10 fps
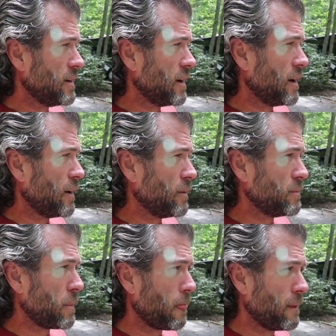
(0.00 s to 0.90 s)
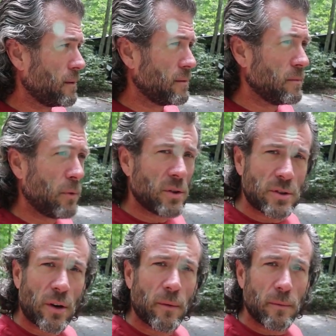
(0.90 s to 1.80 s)
Um,
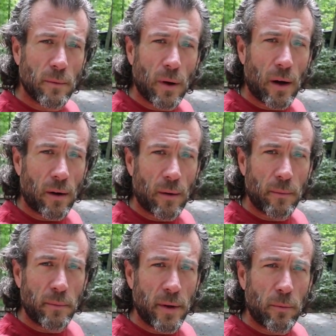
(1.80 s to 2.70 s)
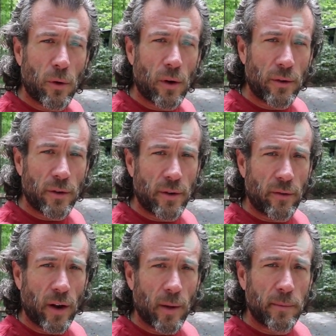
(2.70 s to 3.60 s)
most are, are a bit more
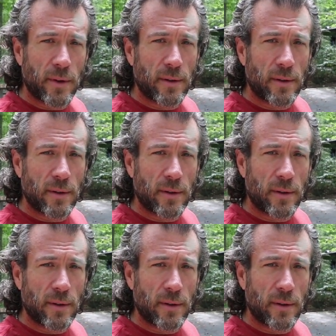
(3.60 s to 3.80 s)
underdeveloped